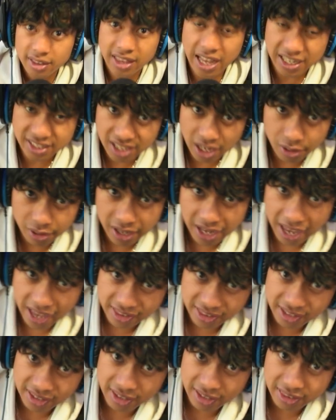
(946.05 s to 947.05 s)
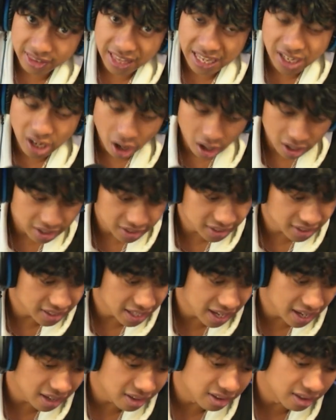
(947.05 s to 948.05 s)
That's how they ended it. They got us
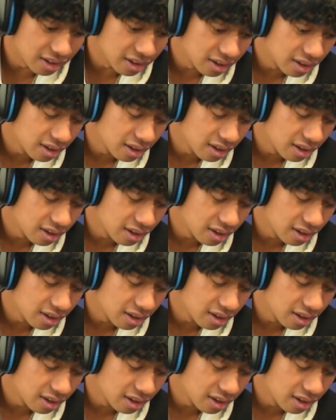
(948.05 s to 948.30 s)
in.